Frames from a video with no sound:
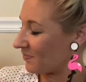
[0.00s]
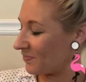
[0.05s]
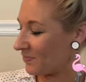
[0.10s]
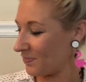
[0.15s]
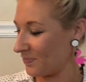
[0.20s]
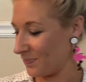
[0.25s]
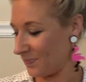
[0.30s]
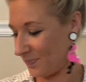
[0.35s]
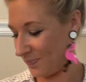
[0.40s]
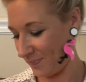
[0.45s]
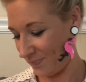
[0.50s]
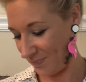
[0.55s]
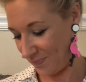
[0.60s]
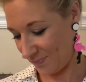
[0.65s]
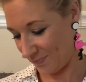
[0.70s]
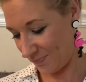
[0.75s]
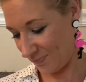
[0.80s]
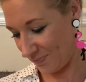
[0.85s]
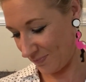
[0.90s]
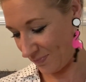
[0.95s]

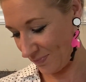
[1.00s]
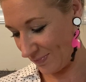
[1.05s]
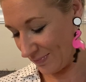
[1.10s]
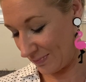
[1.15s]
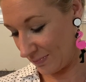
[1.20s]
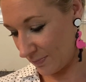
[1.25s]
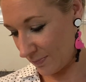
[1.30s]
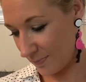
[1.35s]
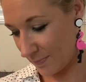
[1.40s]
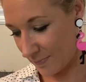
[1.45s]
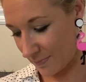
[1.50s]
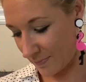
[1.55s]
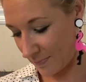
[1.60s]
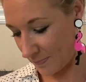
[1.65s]
(no one is talking)